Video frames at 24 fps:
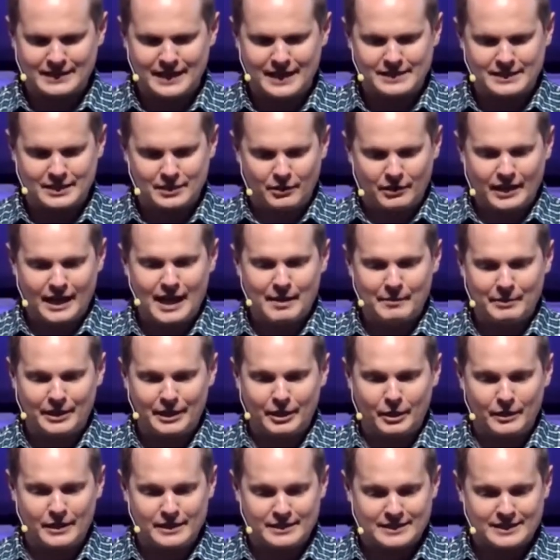I said, okay,
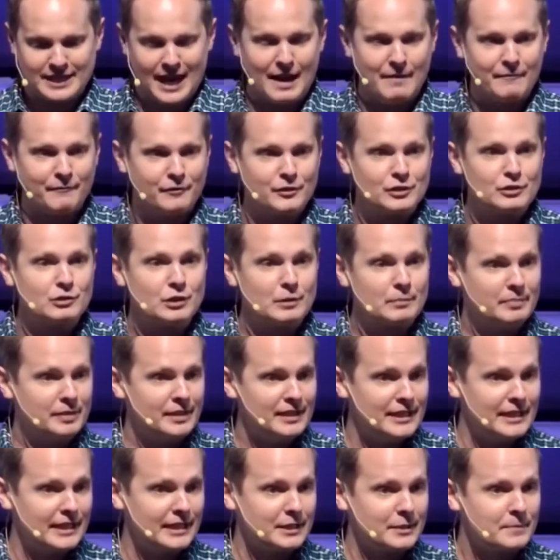Abigail, it's time for you to
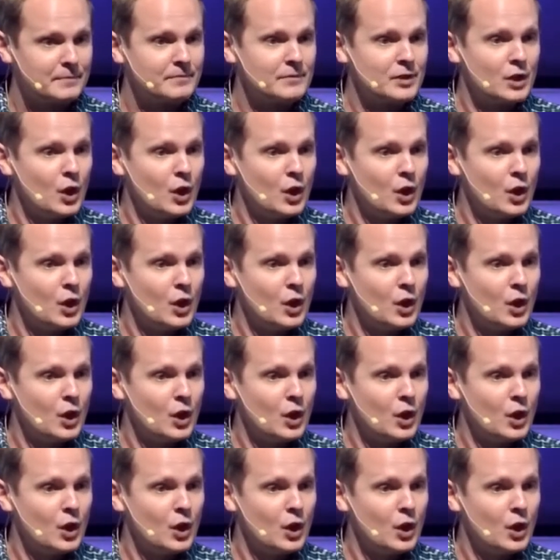pick